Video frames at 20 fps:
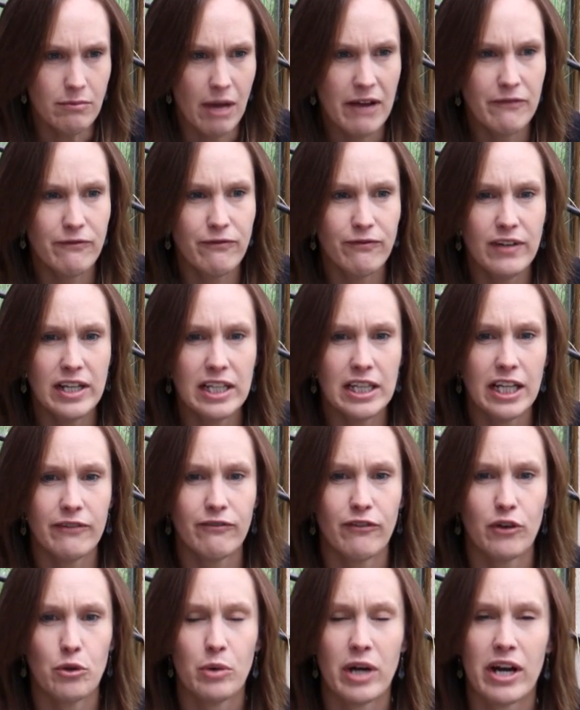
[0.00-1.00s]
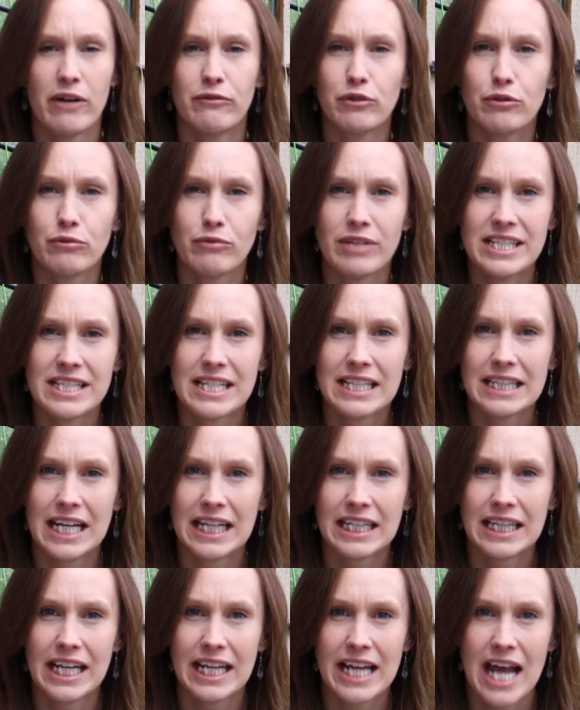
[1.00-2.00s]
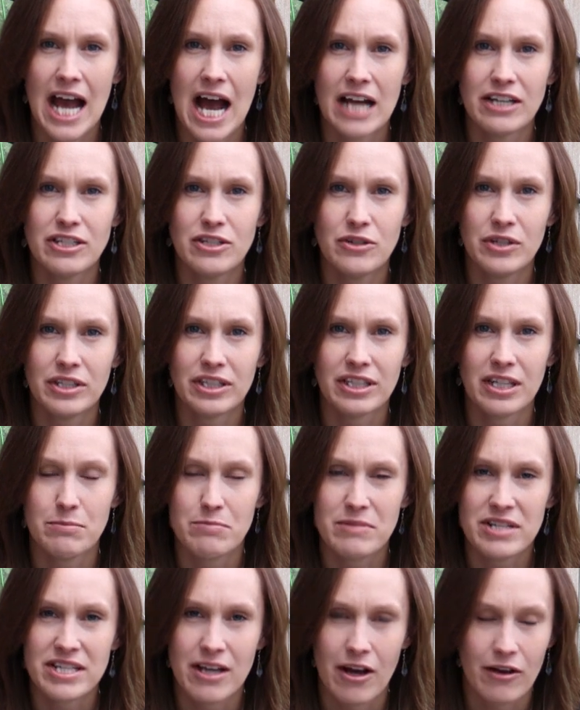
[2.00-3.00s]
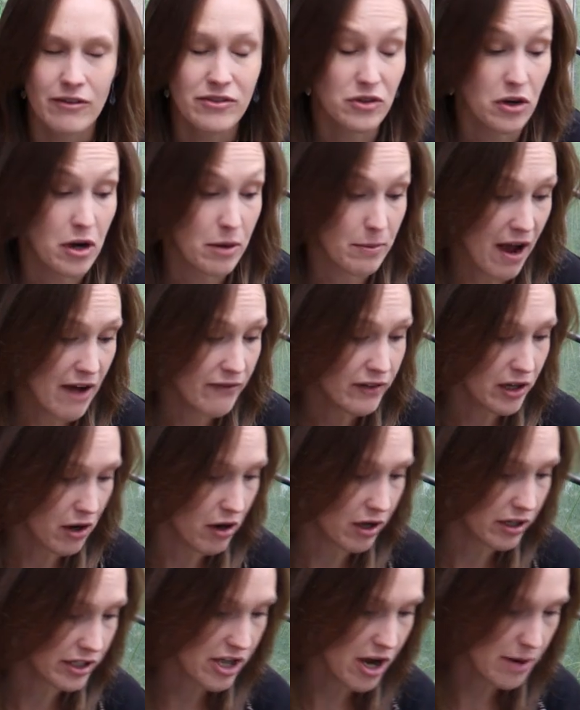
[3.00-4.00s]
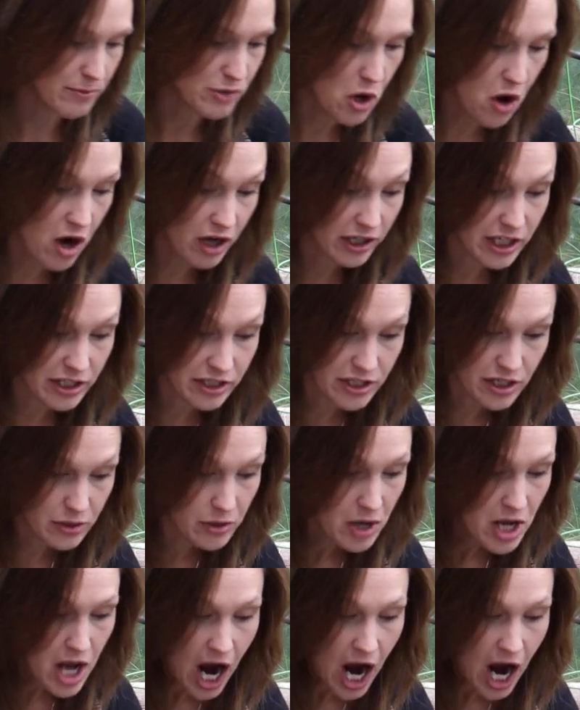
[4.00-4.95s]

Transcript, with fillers: and feeling for whatever reason like they can't do it themselves. Sorry, I'm having a hard time talking too.